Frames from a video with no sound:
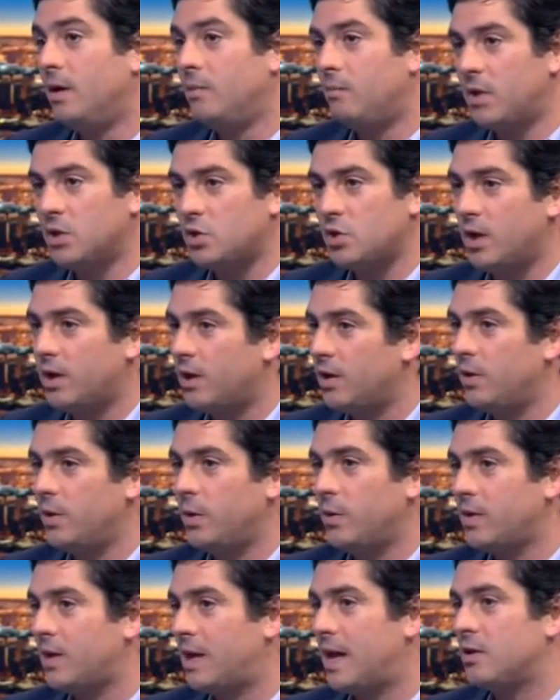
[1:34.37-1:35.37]
much like you're doing
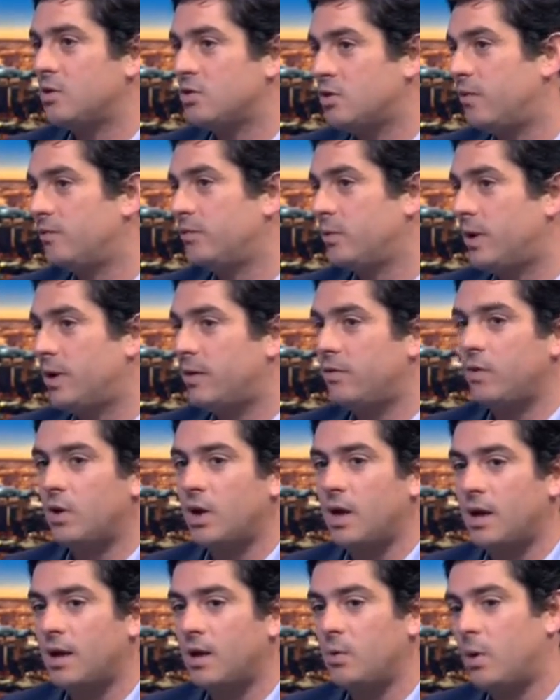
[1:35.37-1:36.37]
with cloud software, if you
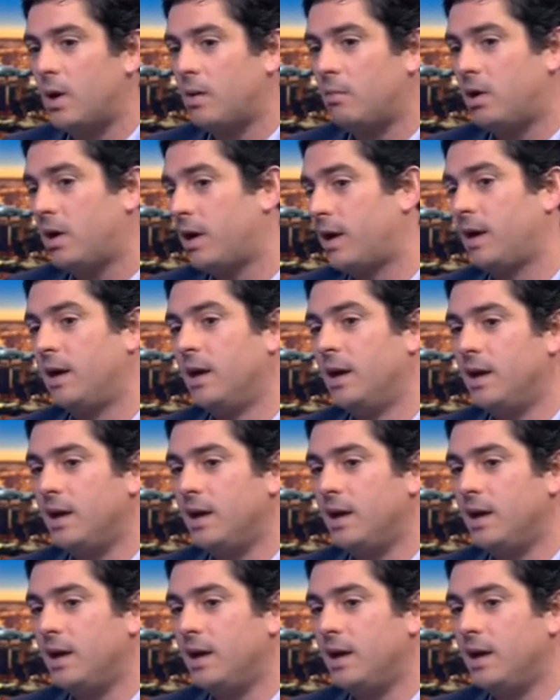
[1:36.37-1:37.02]
like, whereby